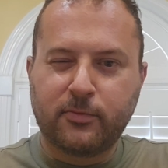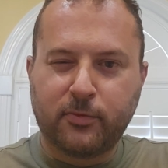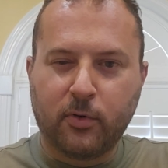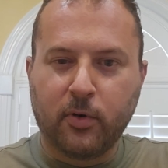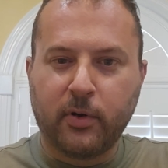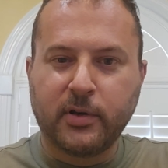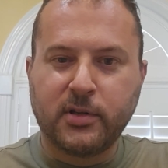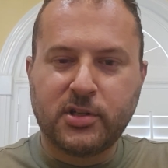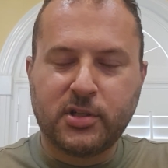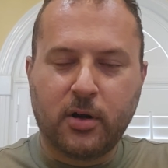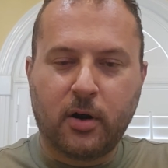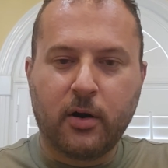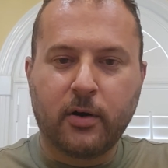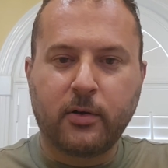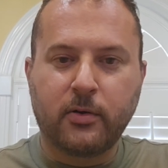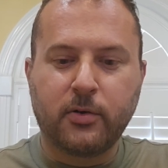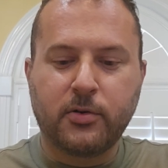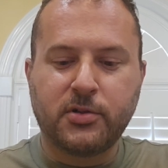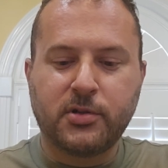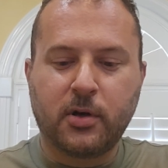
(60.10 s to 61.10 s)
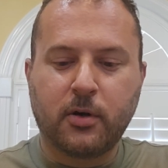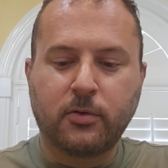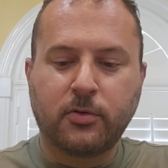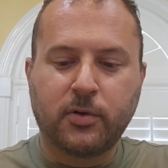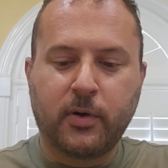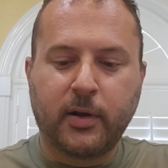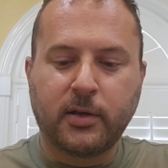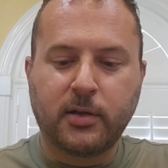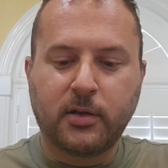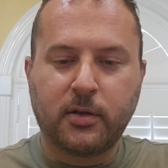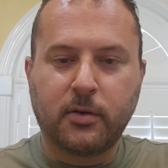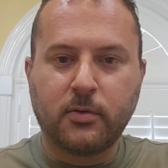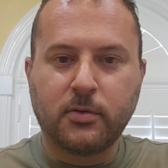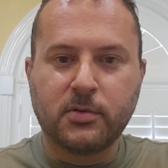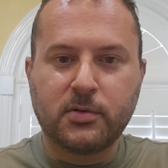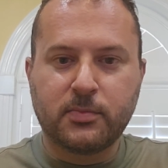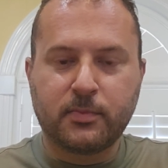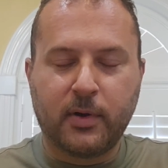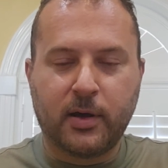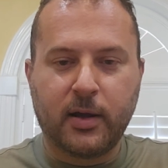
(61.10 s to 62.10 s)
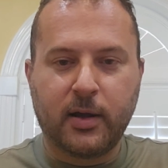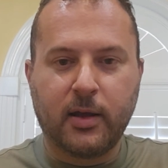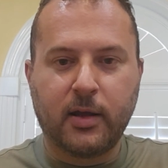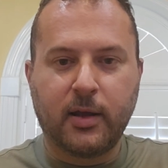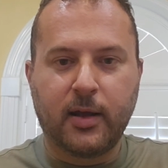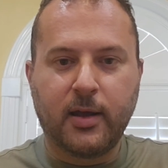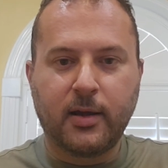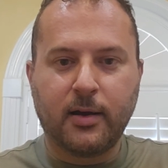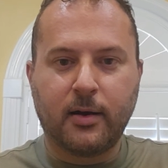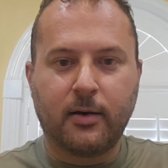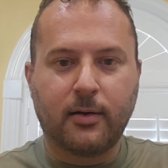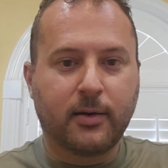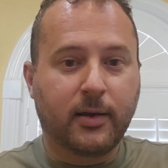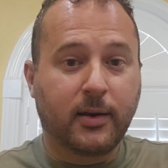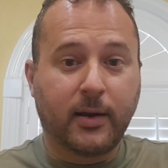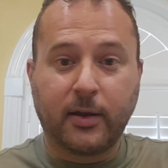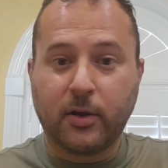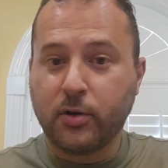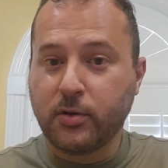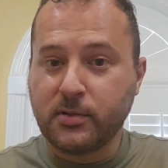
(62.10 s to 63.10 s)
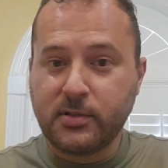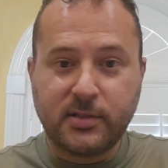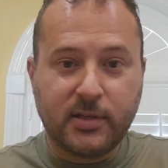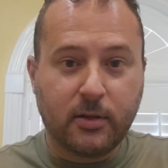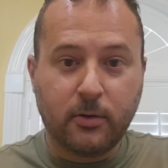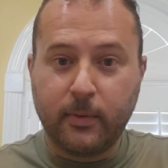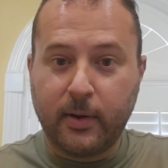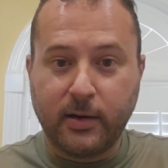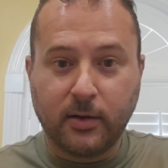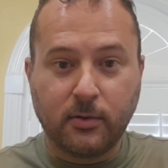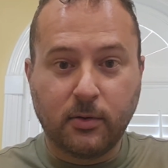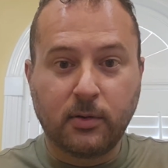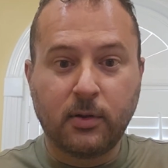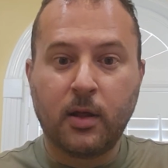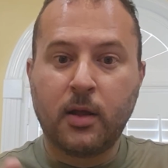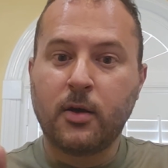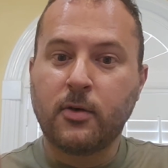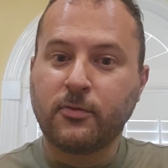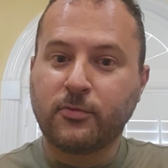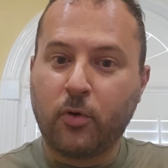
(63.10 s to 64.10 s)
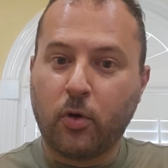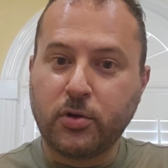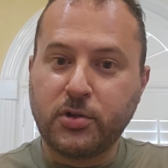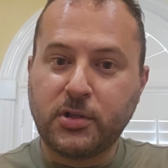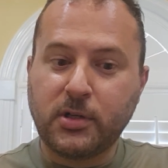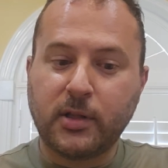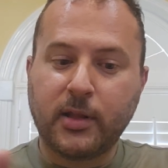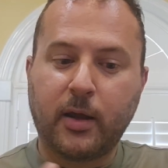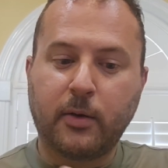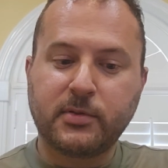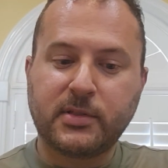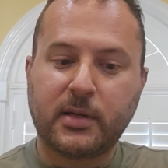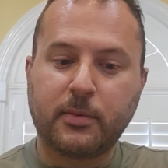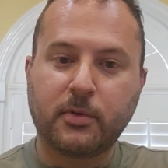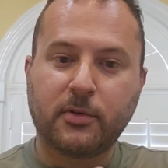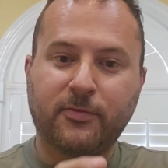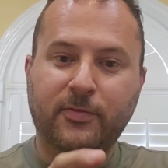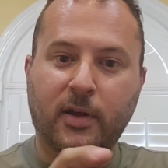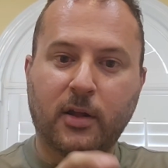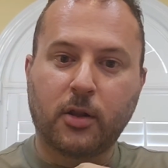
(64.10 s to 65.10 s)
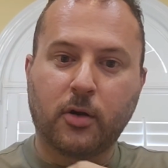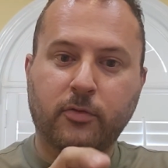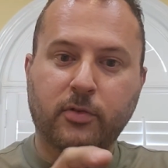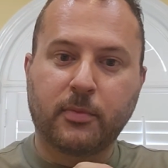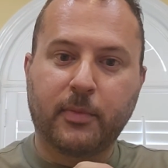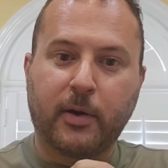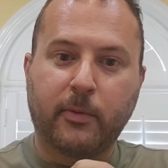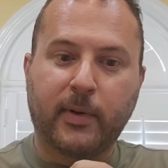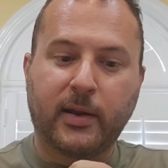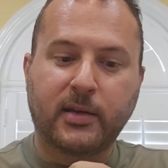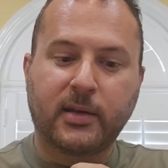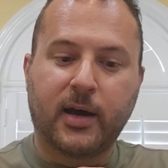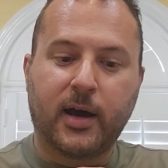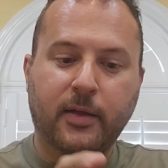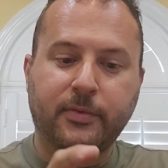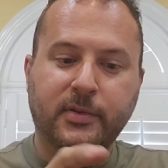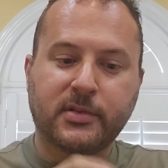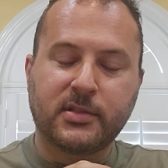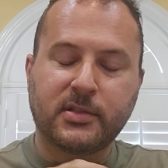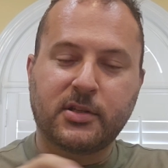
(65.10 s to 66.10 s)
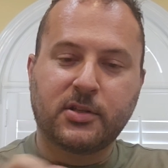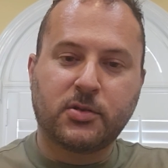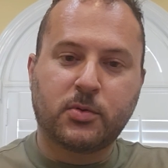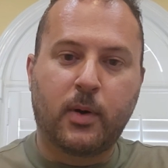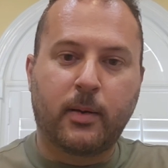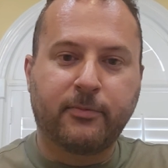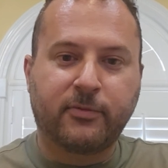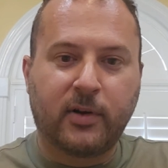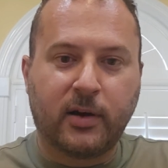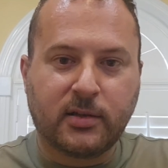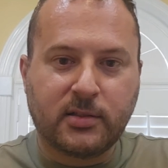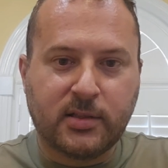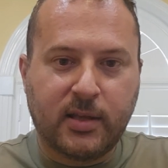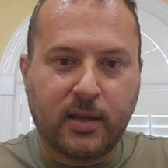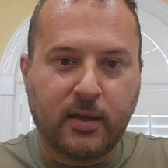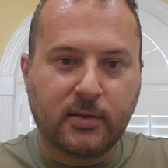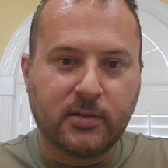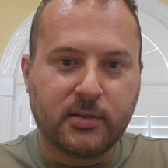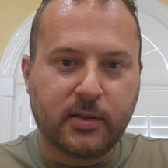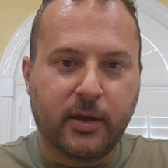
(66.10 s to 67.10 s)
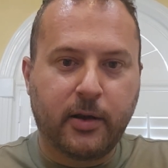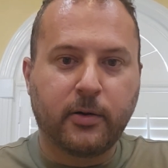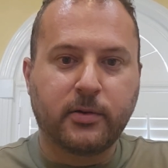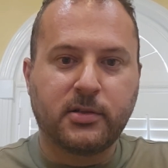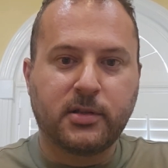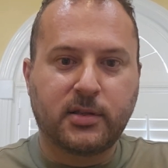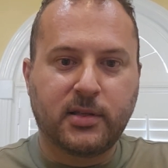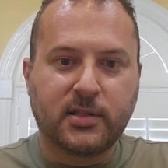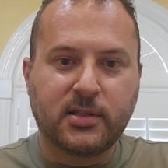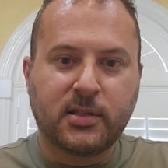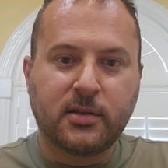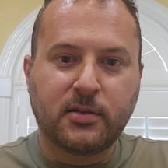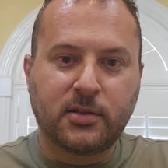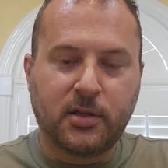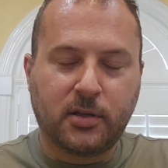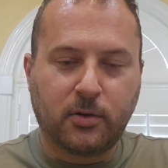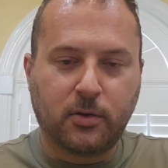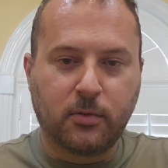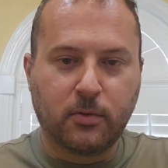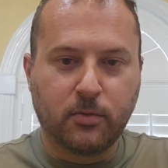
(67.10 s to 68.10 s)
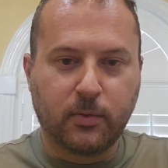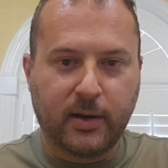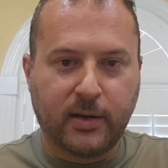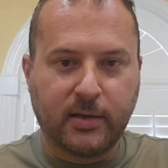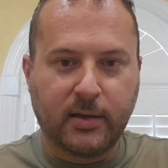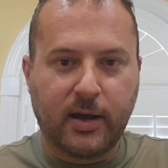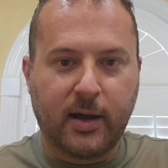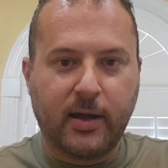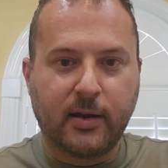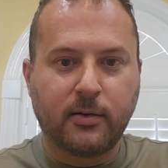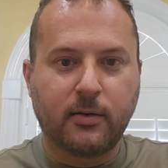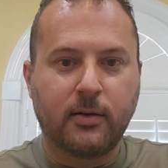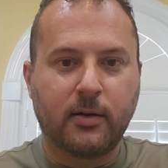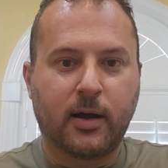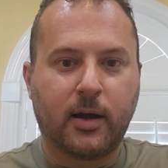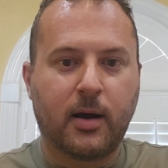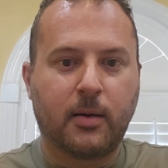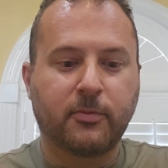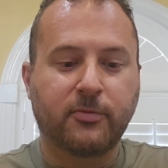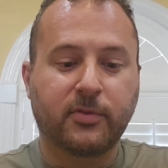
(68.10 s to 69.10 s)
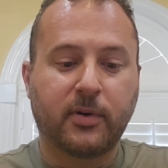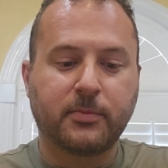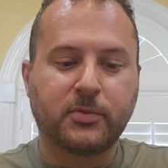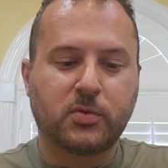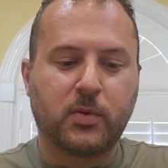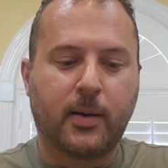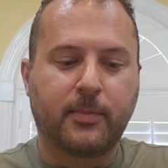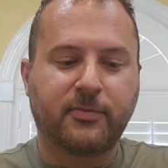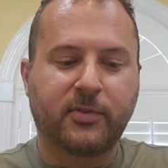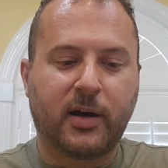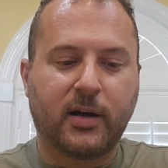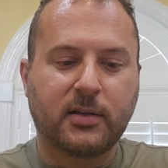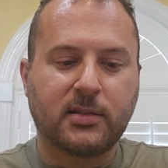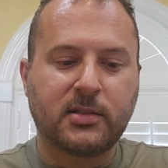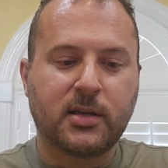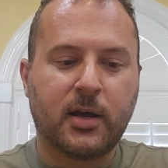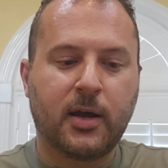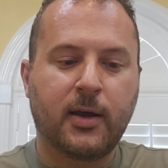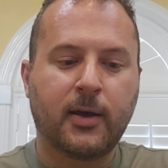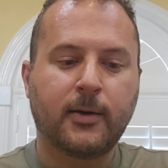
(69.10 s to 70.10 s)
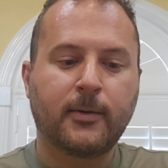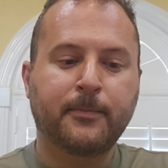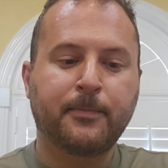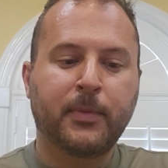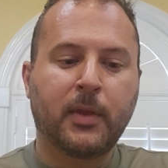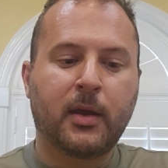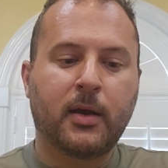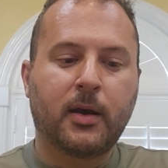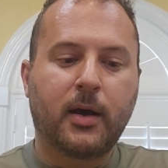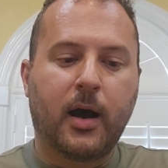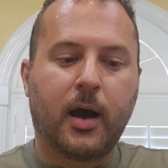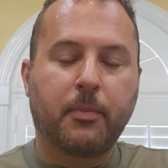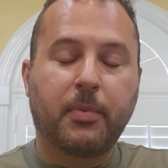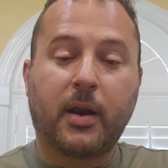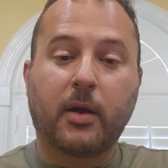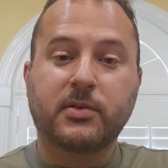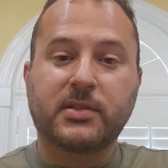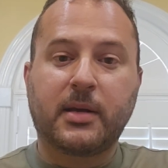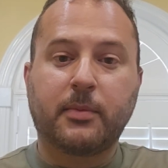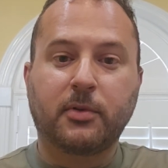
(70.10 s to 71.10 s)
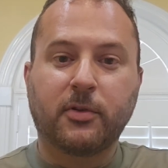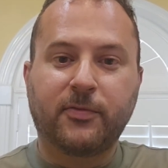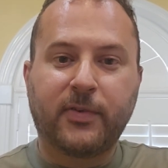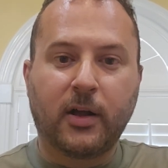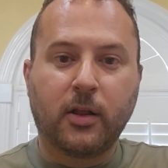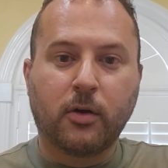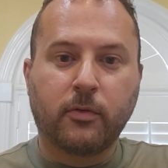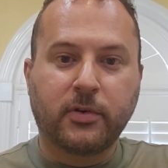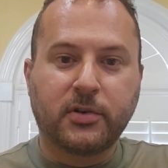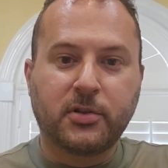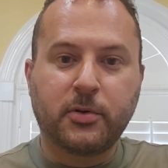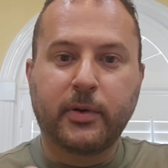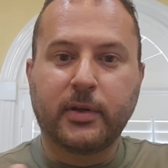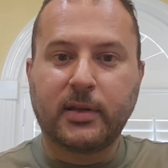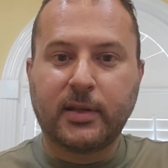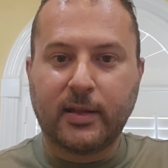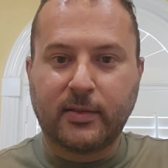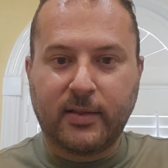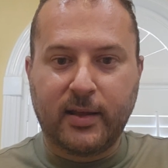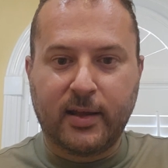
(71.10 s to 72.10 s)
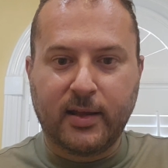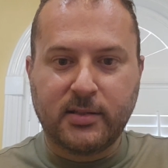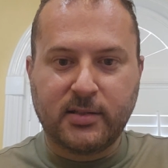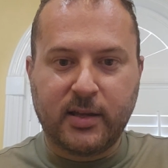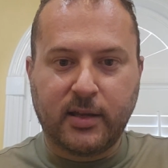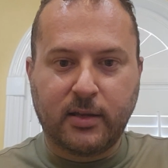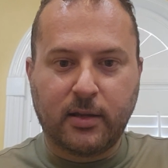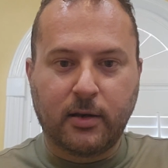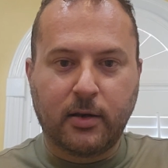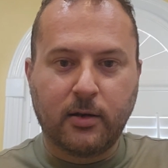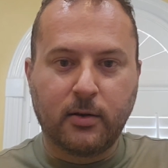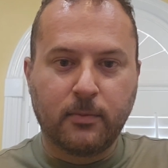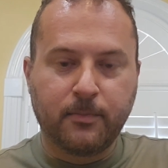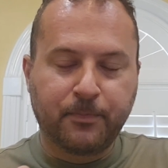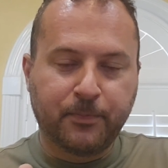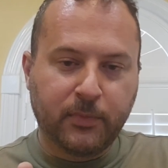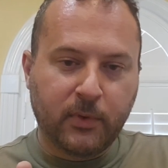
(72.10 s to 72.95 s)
4-inch target or so, trying to use my ACOG, and I couldn't see the reticle. Fortunately, I was able to fail over to my red dot. This is a Swamp Fox Kingslayer. It's a discontinued red dot from Swamp Fox, but I was able to fail over to it and get the hits I needed.